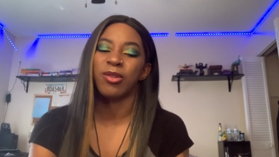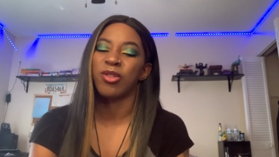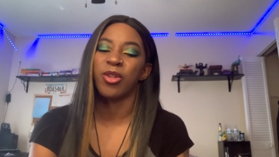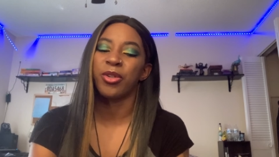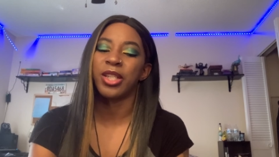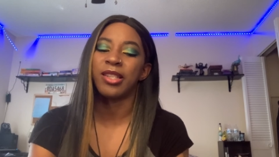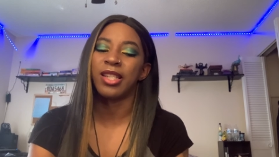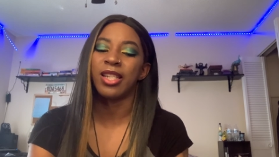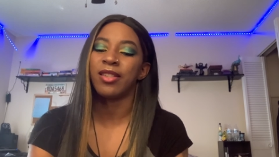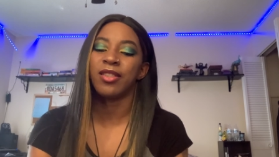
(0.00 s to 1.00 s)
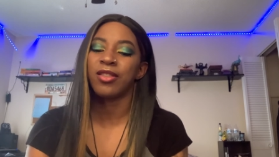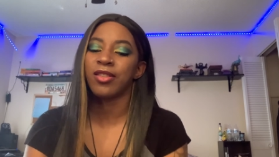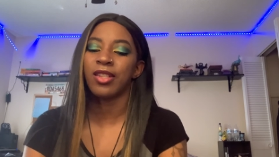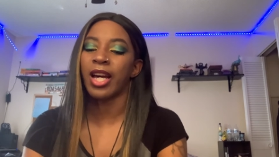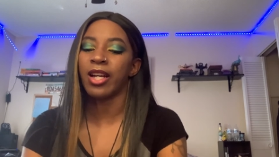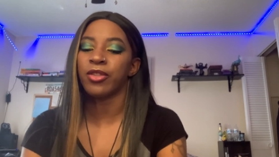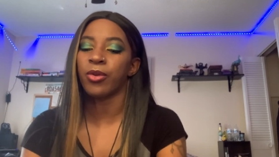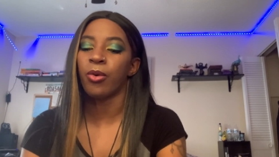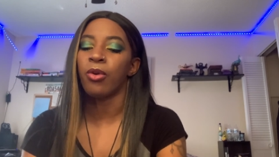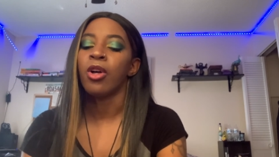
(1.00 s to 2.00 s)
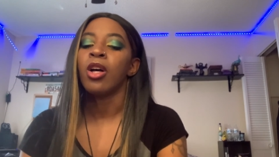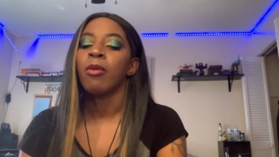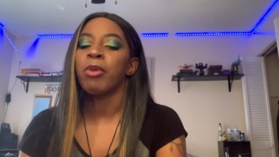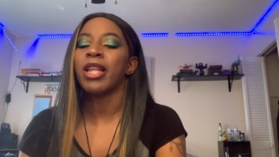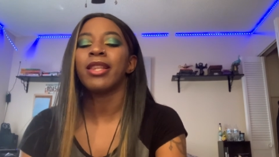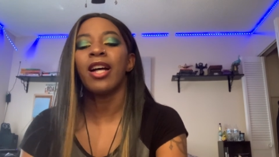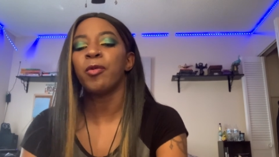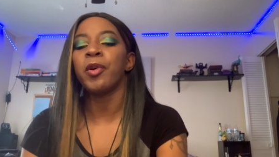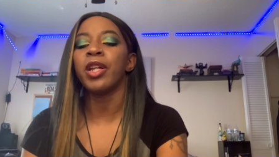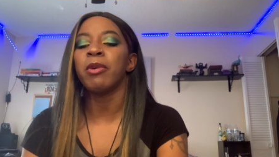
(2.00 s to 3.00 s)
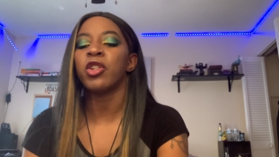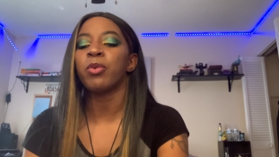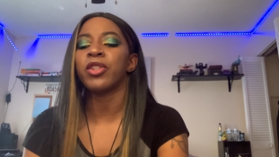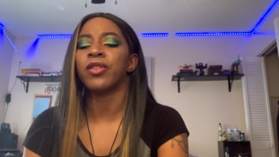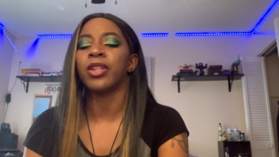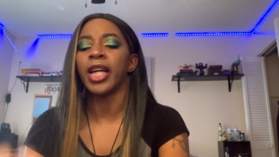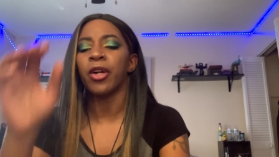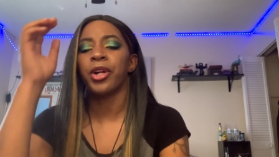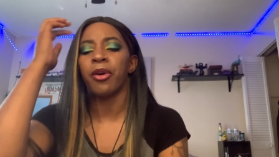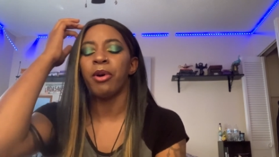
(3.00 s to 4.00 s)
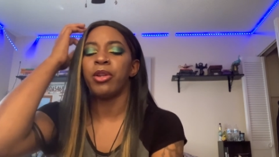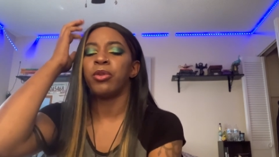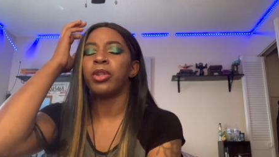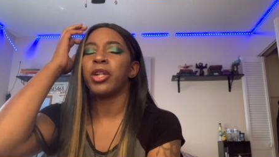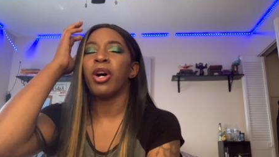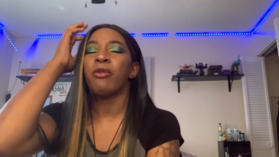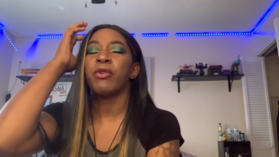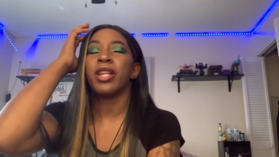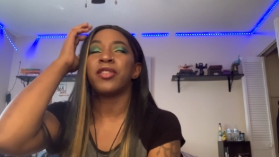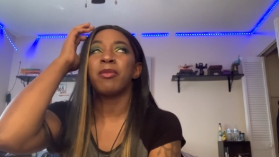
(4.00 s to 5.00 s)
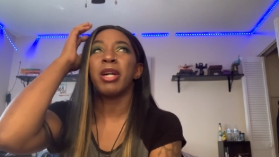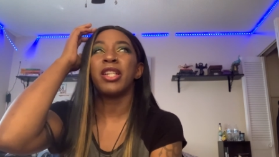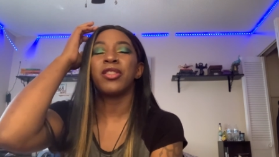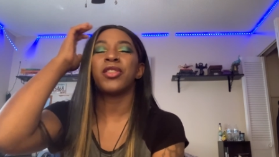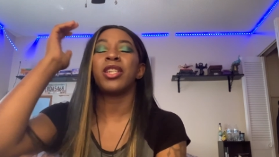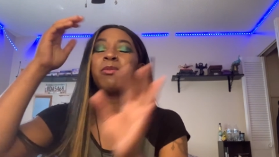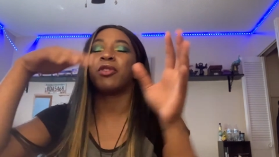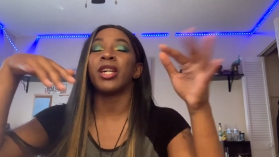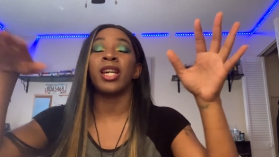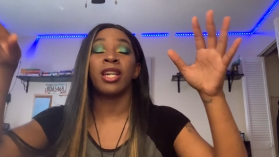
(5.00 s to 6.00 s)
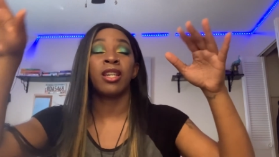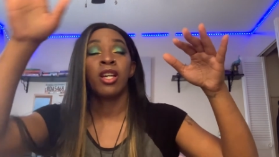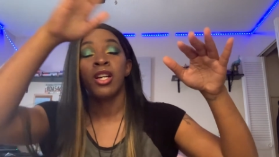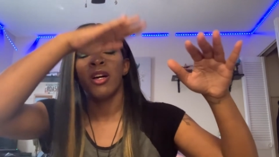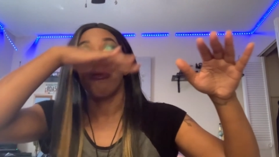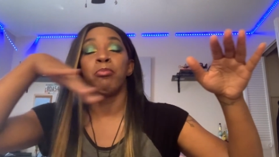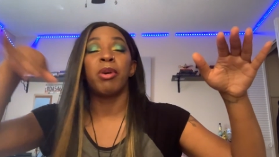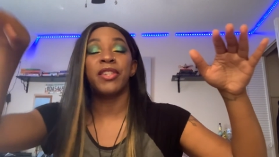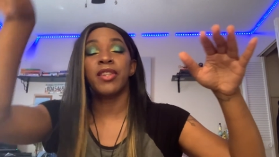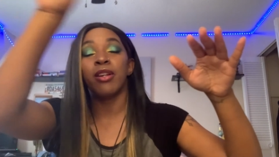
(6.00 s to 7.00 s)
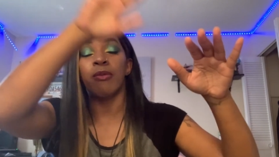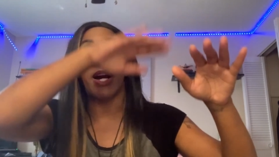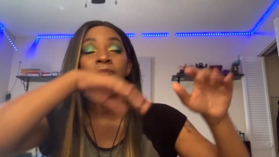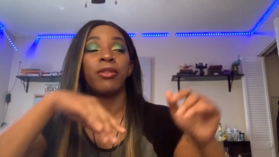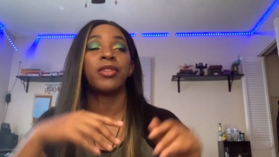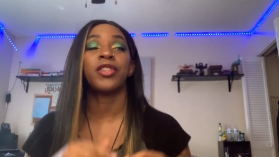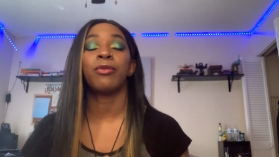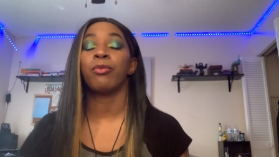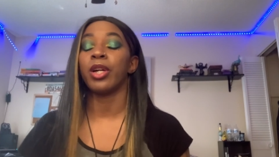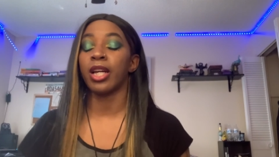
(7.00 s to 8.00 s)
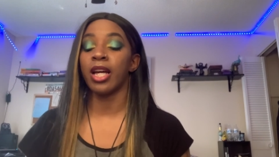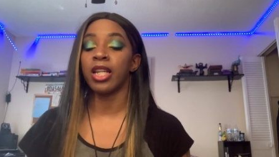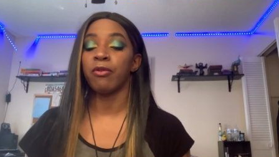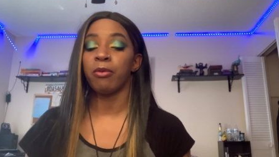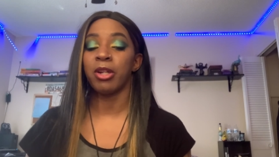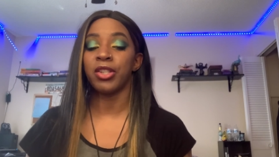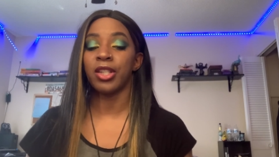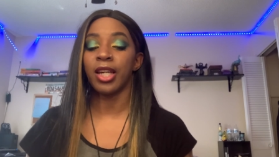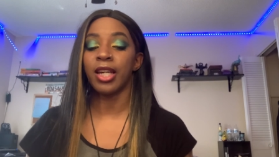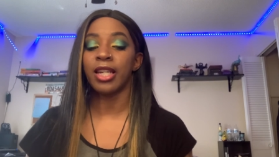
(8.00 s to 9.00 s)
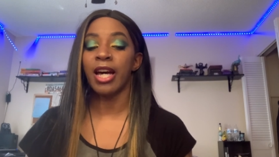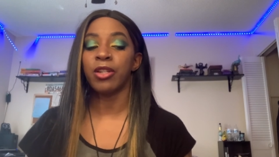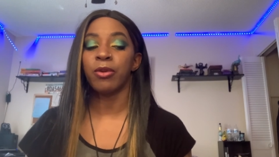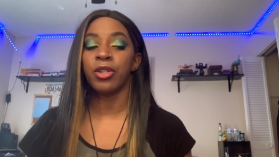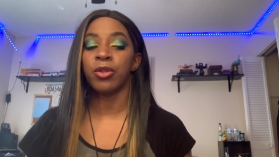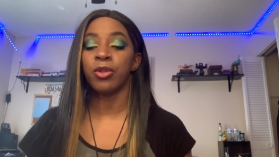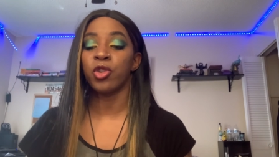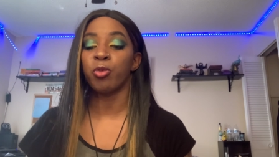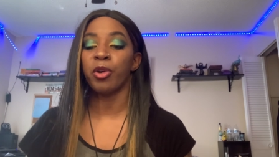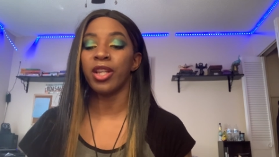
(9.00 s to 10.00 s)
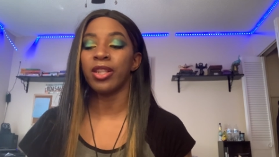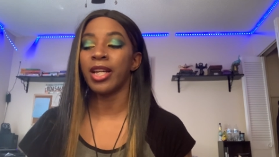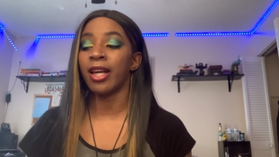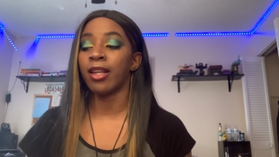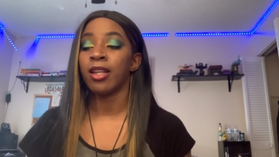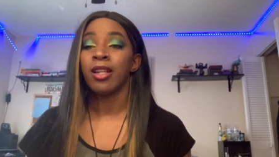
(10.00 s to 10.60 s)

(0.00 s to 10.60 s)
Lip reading: dirty deeds. He's just an asshole. But that's pretty much what's lingering around you, Leo. I feel like somebody just keeps, like, buzzing around to see what kind of information they can gather on you to spread, like,